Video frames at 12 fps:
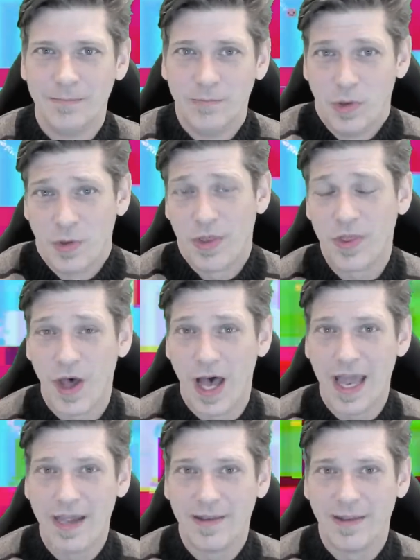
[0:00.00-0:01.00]
Who'd have
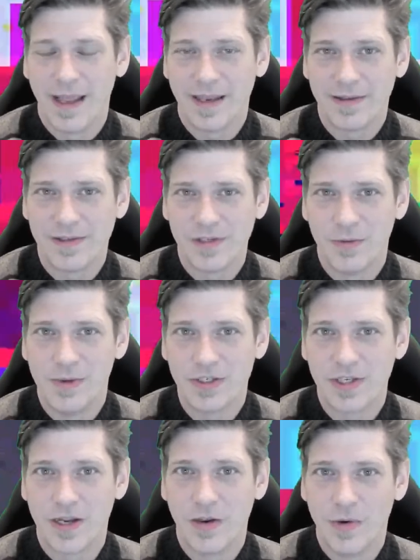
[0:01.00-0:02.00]
thought that so much
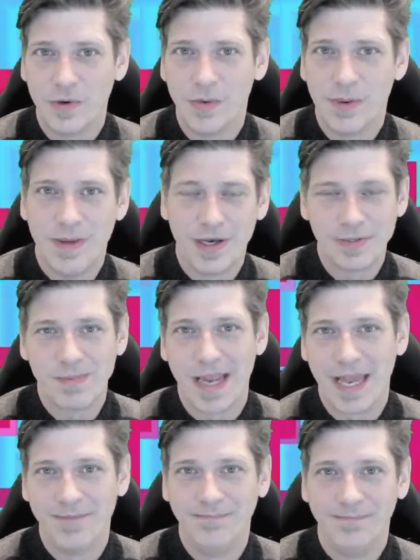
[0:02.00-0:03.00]
could go into a mouse
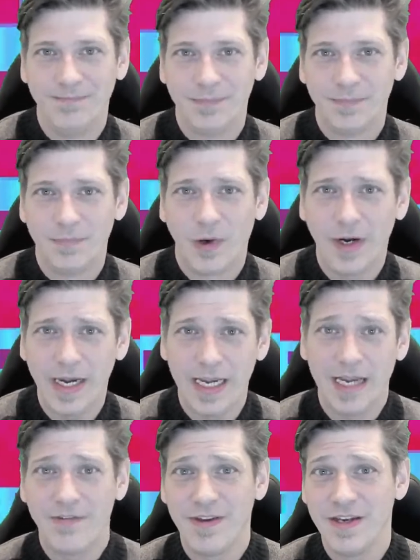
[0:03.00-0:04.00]
pad? Alright,
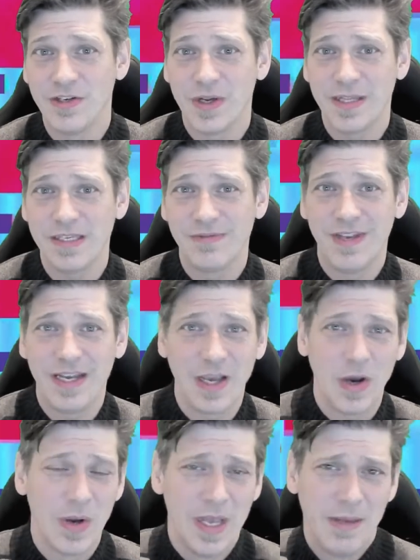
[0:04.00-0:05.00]
if you enjoyed this
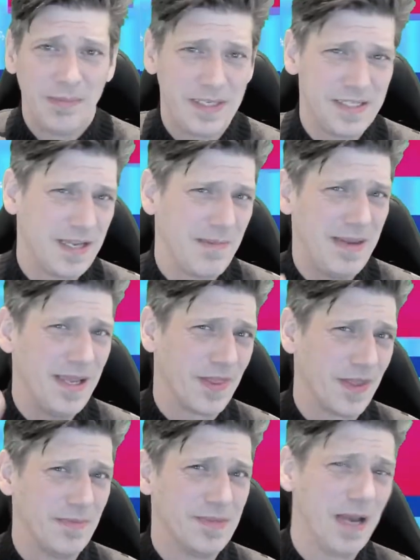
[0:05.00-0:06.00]
video, please give me a
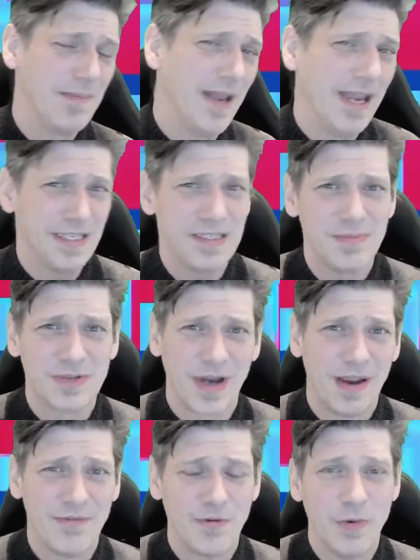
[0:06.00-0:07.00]
thumbs up and
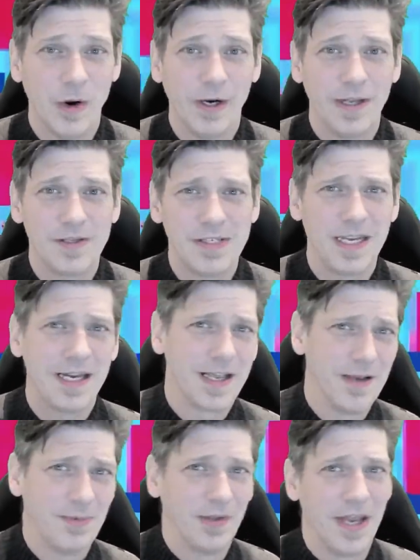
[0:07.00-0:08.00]
subscribe for more, and I'll see you in a
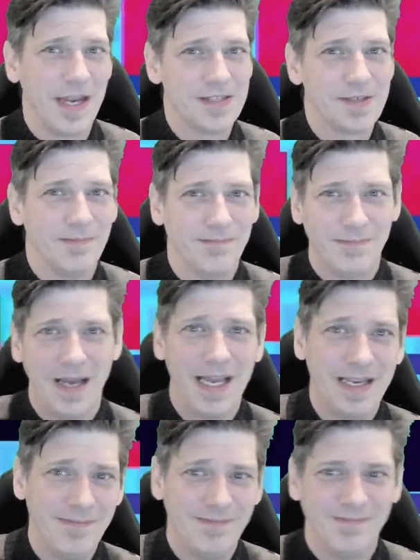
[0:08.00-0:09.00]
couple days. Bye!